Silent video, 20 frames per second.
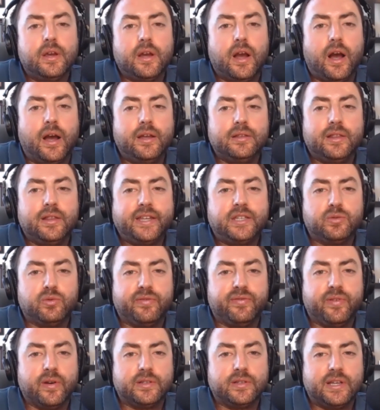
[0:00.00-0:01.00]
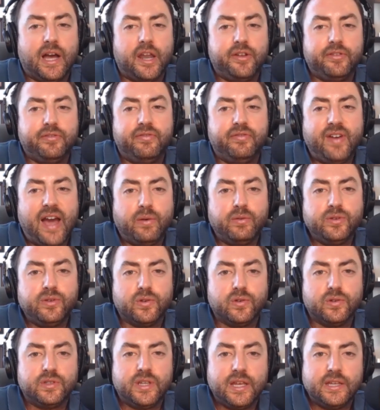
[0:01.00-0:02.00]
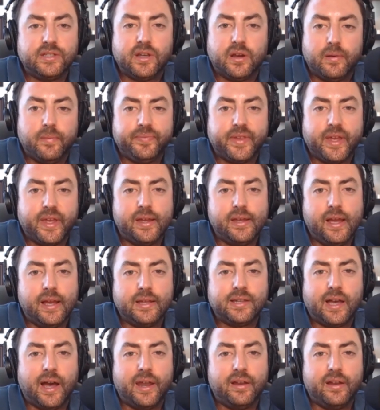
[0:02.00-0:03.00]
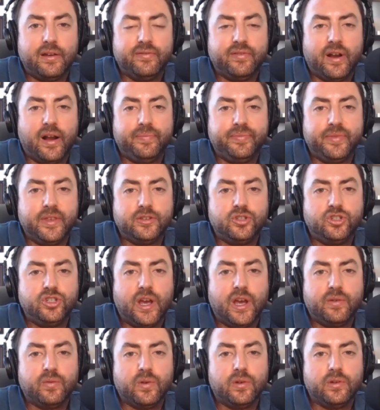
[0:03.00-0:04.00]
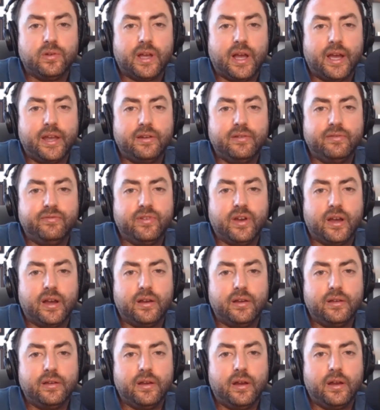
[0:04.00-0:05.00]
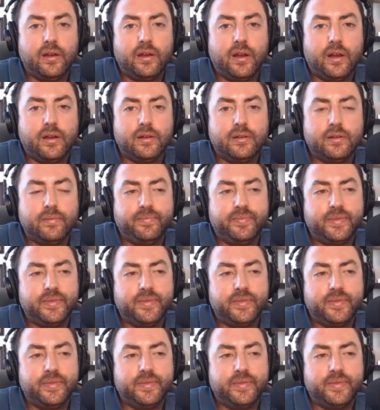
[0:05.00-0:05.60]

like to refer to kind of foundersism as kind of this general kind of